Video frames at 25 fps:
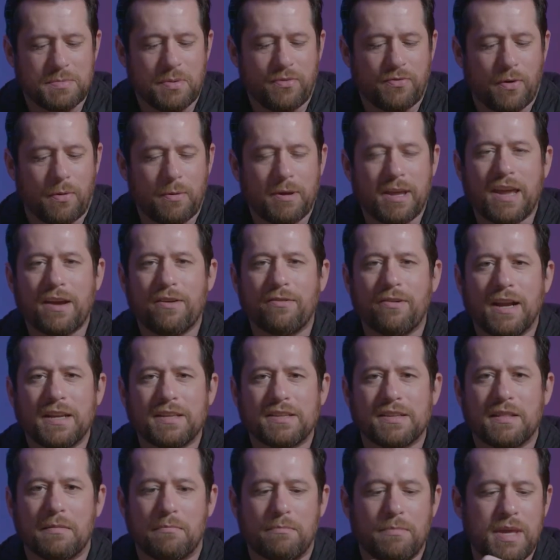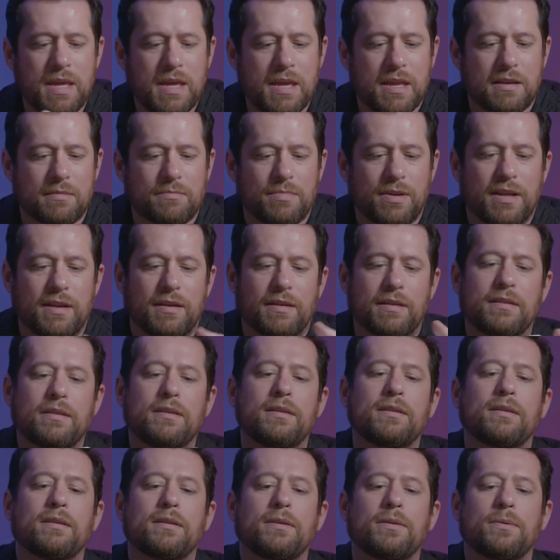before we get right to the meat, but
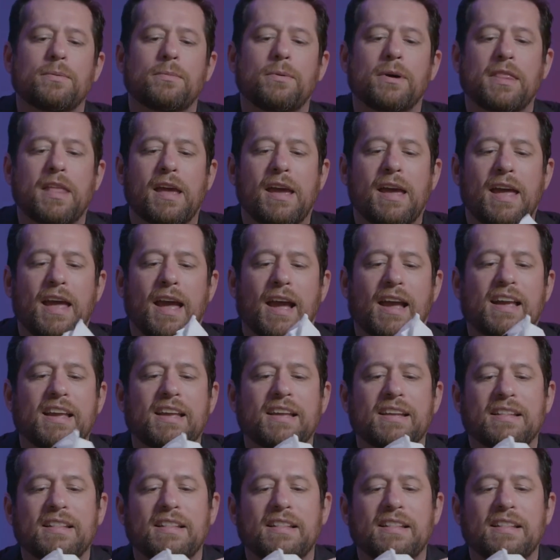what the heck?